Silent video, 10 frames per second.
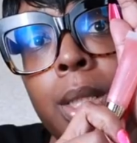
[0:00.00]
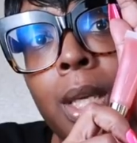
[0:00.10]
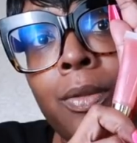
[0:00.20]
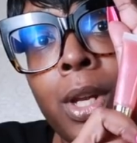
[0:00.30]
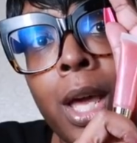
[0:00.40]
It's
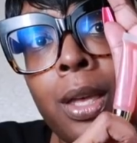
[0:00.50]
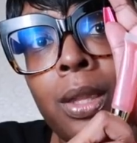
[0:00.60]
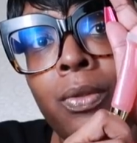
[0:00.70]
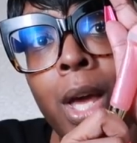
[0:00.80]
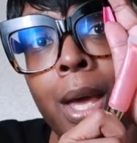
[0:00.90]
giving all
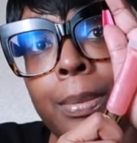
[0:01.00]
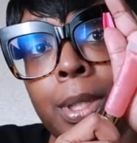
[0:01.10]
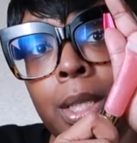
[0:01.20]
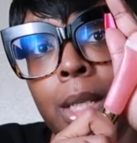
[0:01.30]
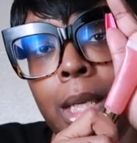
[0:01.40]
the
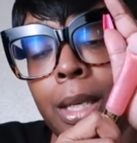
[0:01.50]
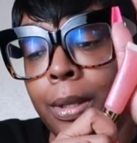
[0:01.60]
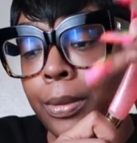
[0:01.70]
vibes, honey.